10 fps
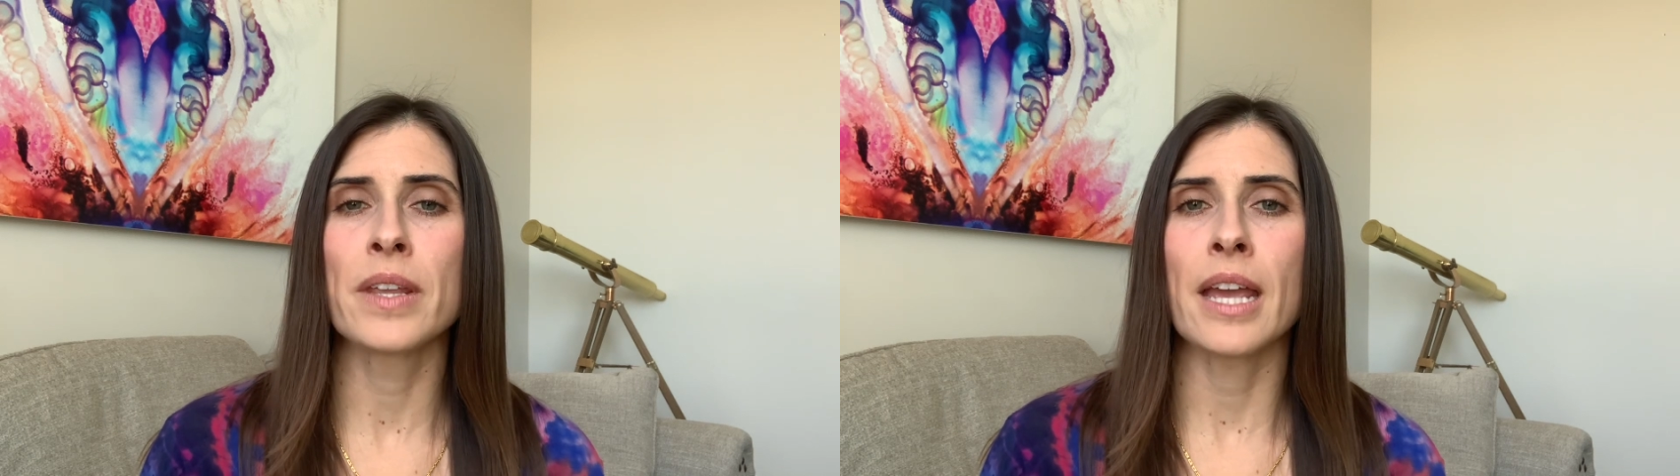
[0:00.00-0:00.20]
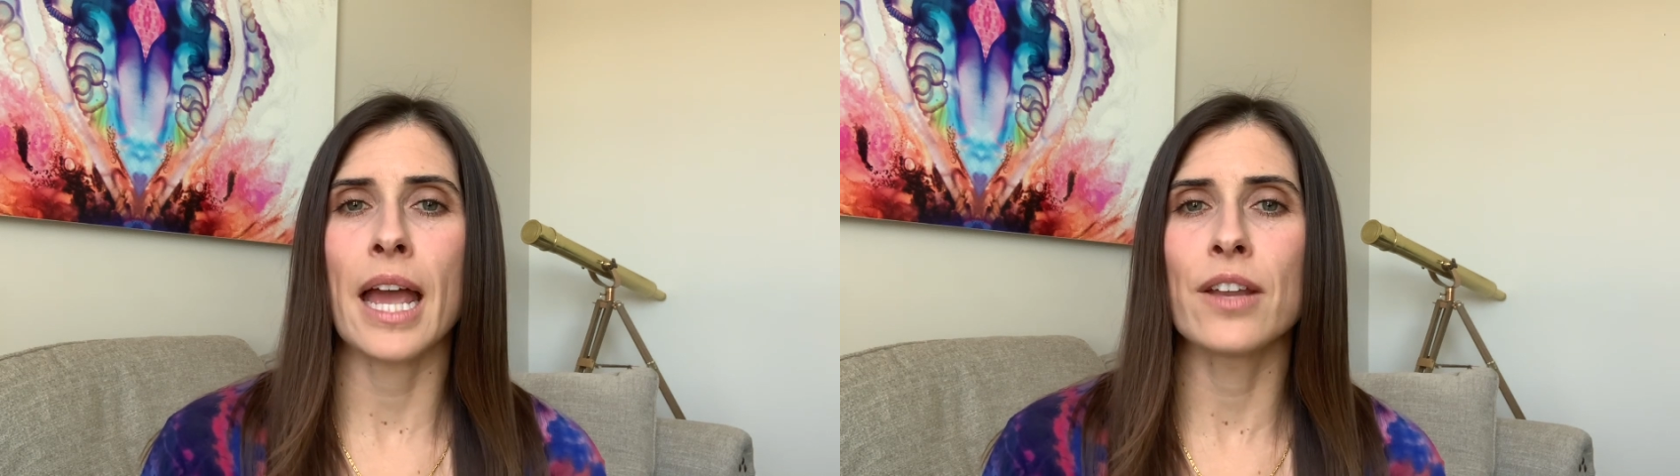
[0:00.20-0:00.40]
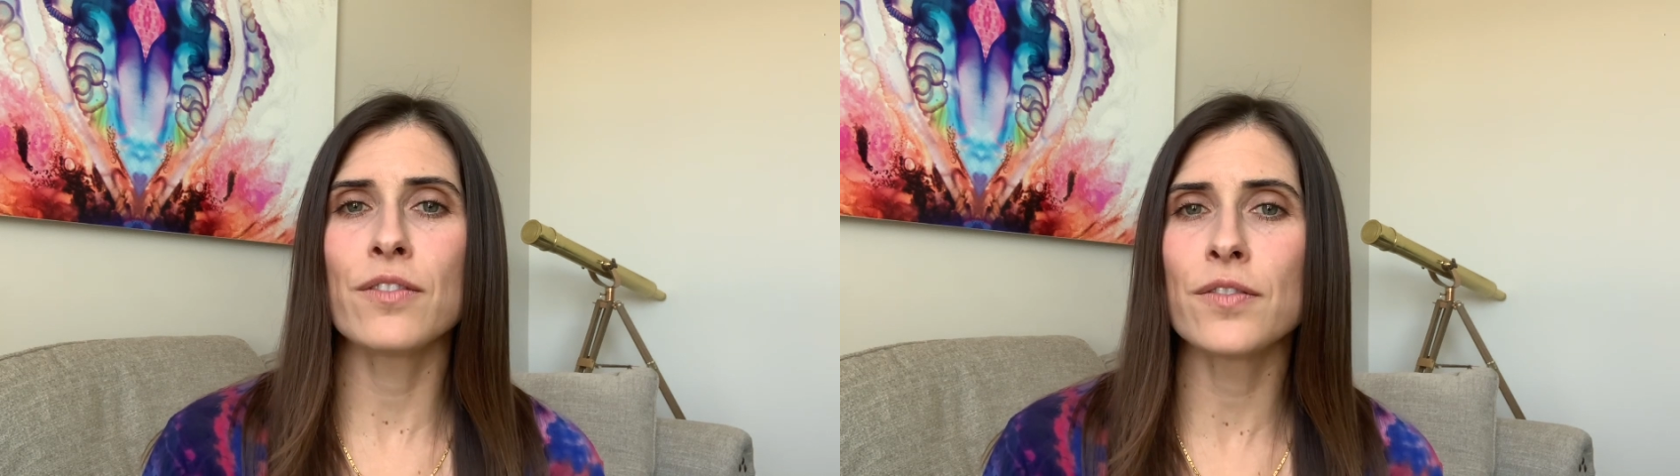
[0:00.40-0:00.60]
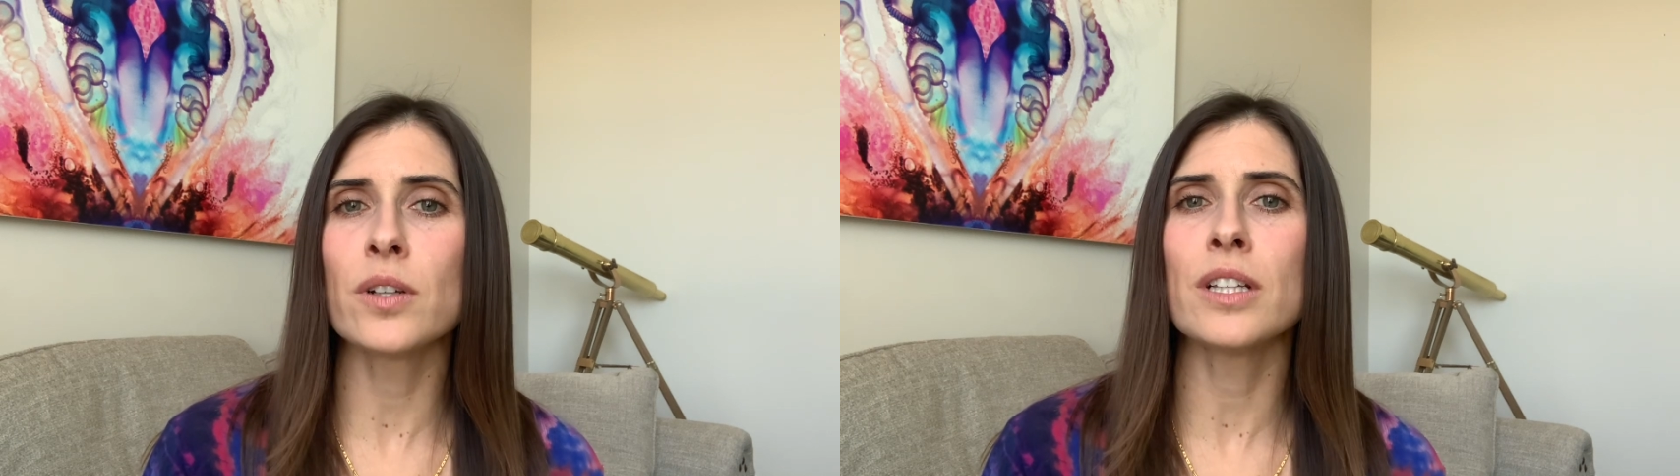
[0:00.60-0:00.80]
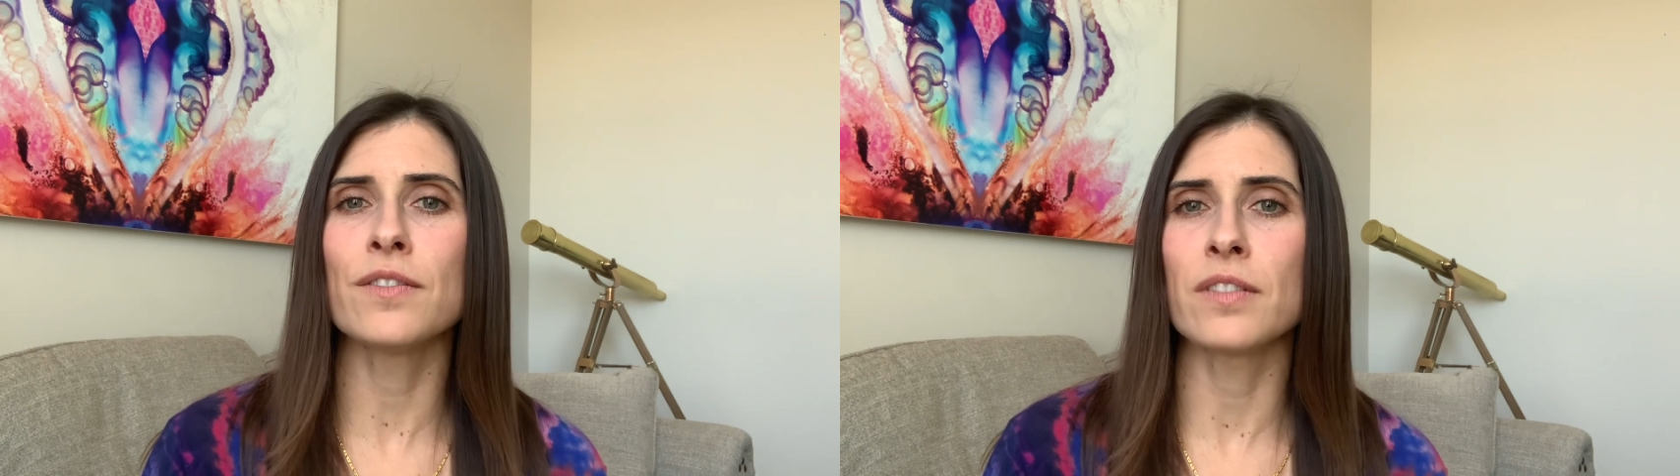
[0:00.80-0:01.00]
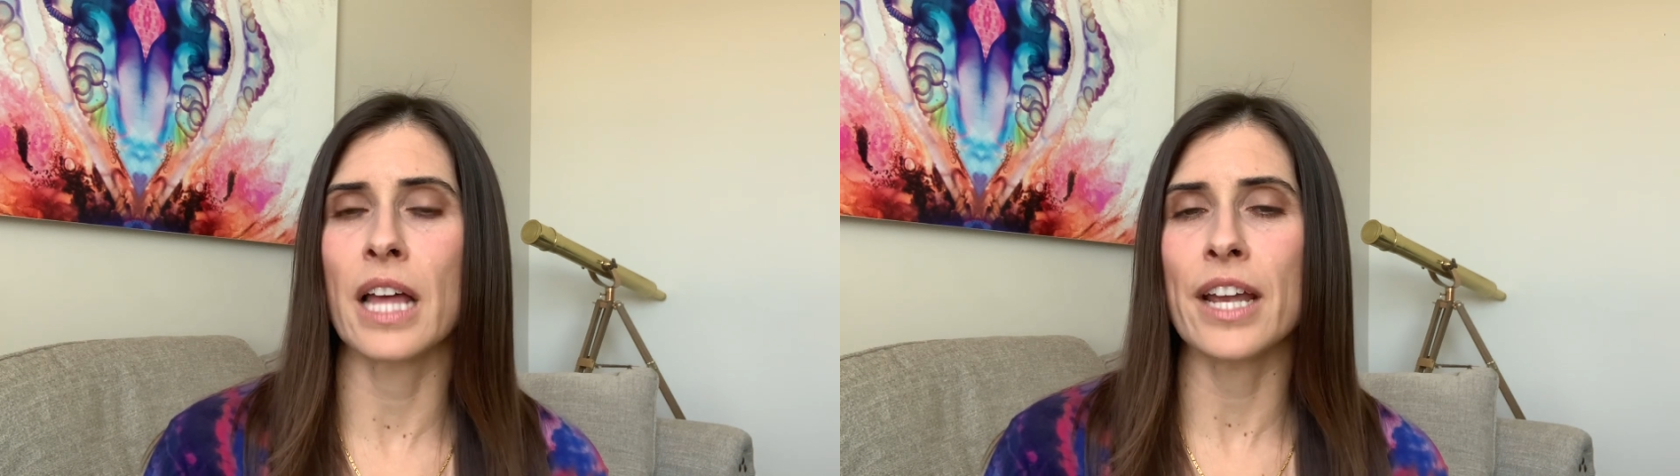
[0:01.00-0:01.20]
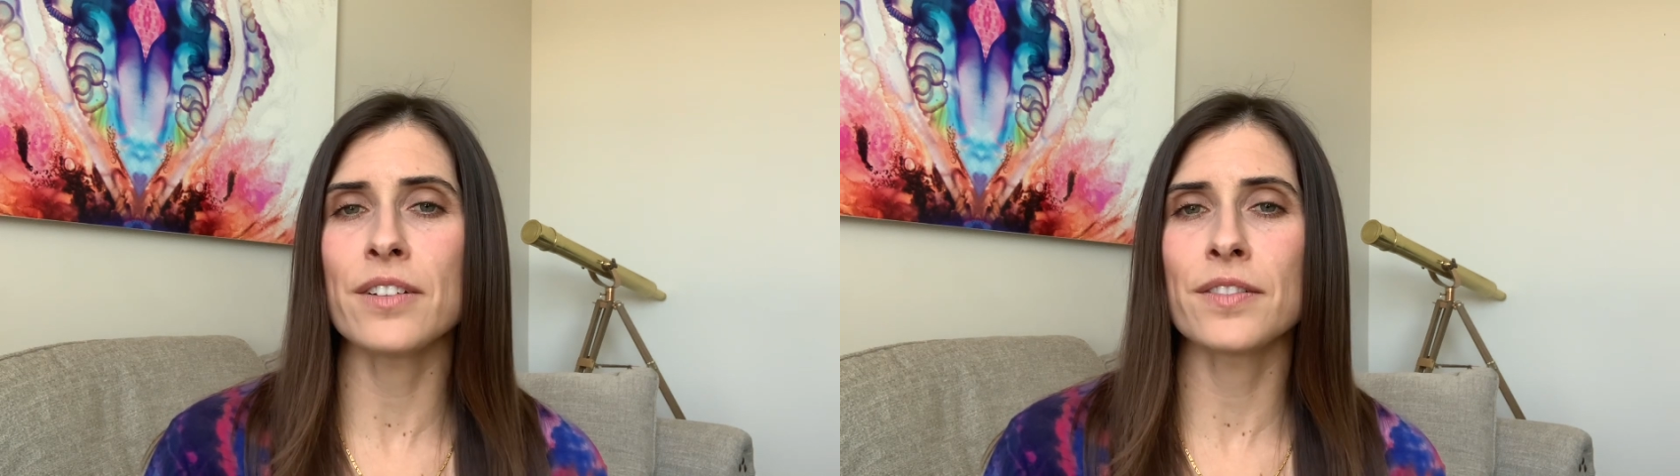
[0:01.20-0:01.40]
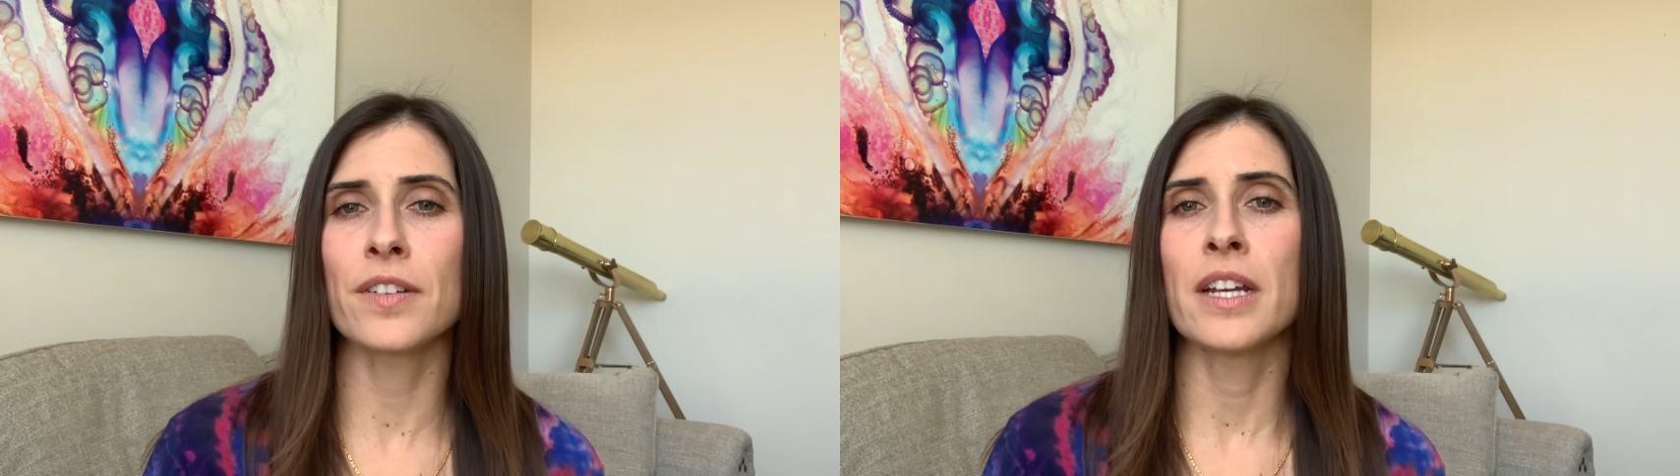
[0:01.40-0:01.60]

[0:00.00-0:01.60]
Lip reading: and full of life